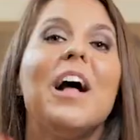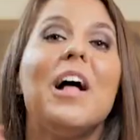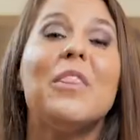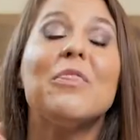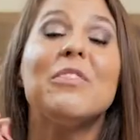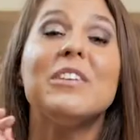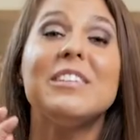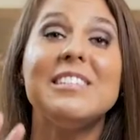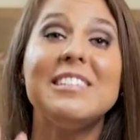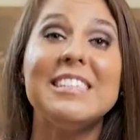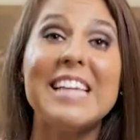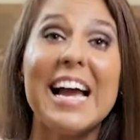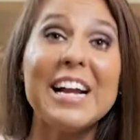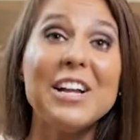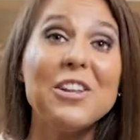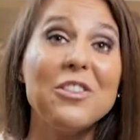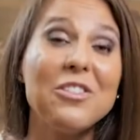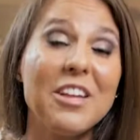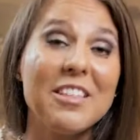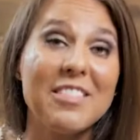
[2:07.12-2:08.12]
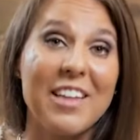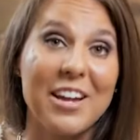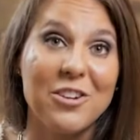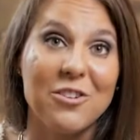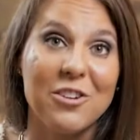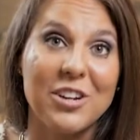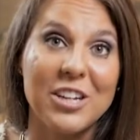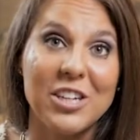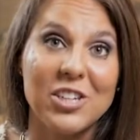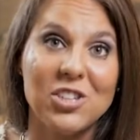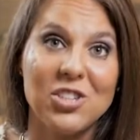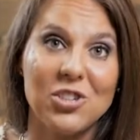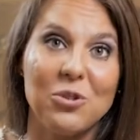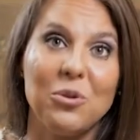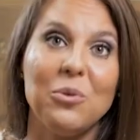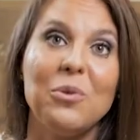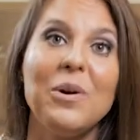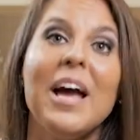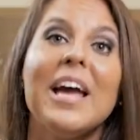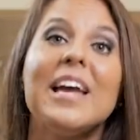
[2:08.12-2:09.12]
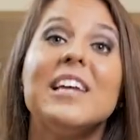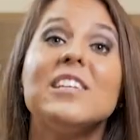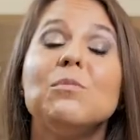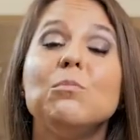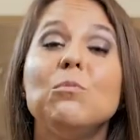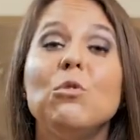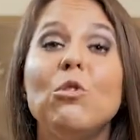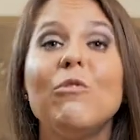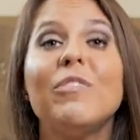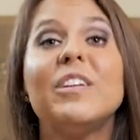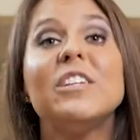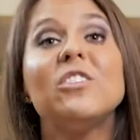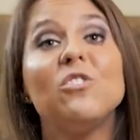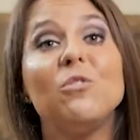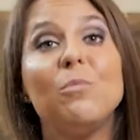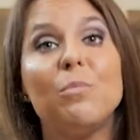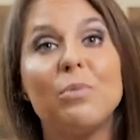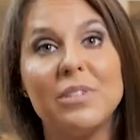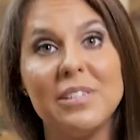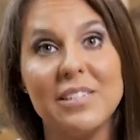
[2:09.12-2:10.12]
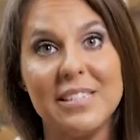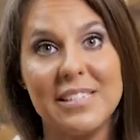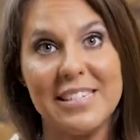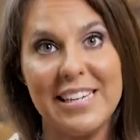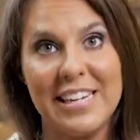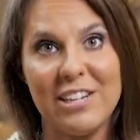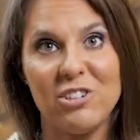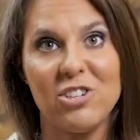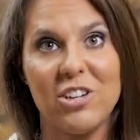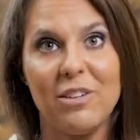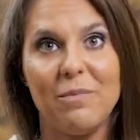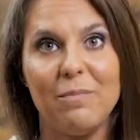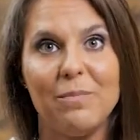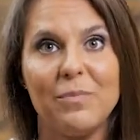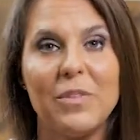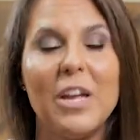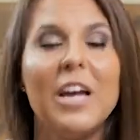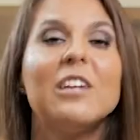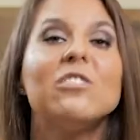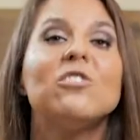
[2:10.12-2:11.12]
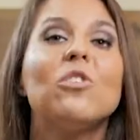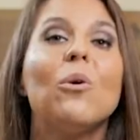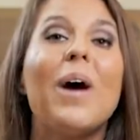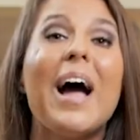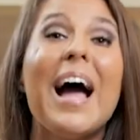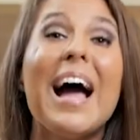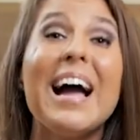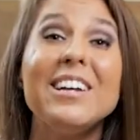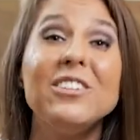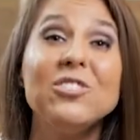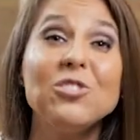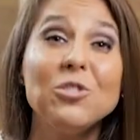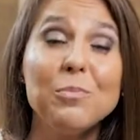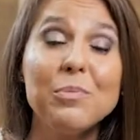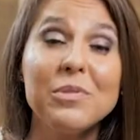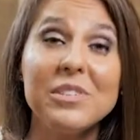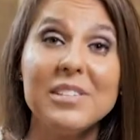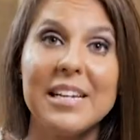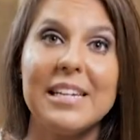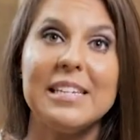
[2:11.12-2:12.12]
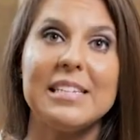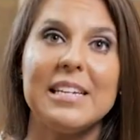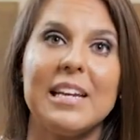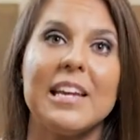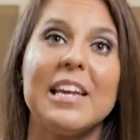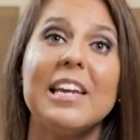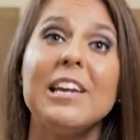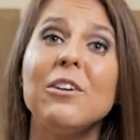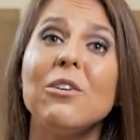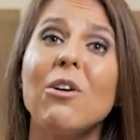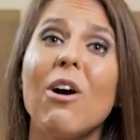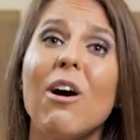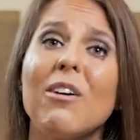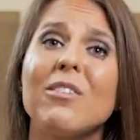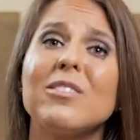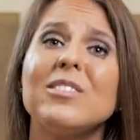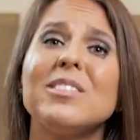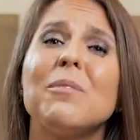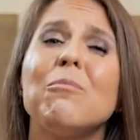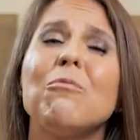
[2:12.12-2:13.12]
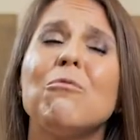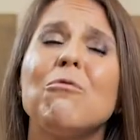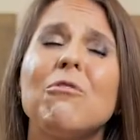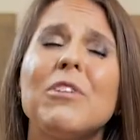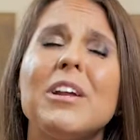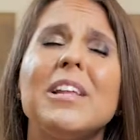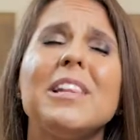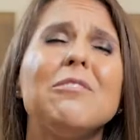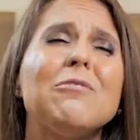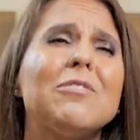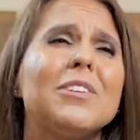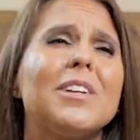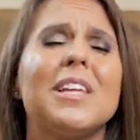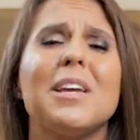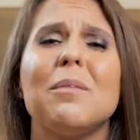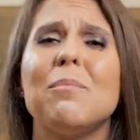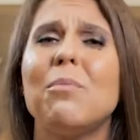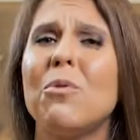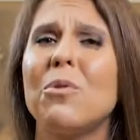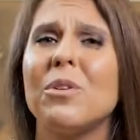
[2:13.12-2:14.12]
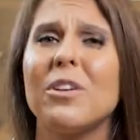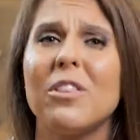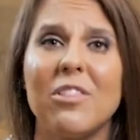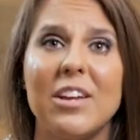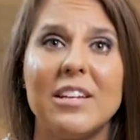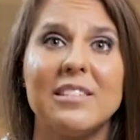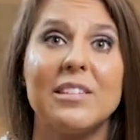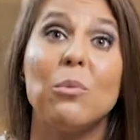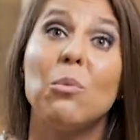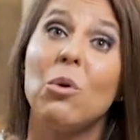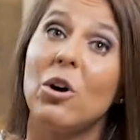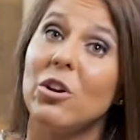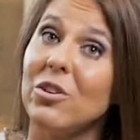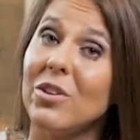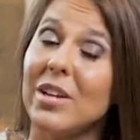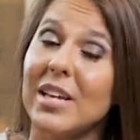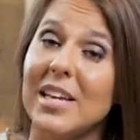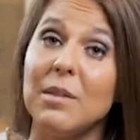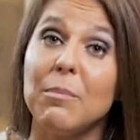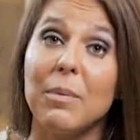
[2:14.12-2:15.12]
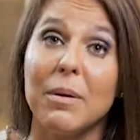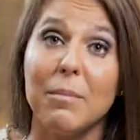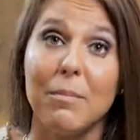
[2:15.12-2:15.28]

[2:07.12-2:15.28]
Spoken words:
The second thing that you're gonna do is move into presentation. So as you're presenting, here are some really, really important things I want you to keep in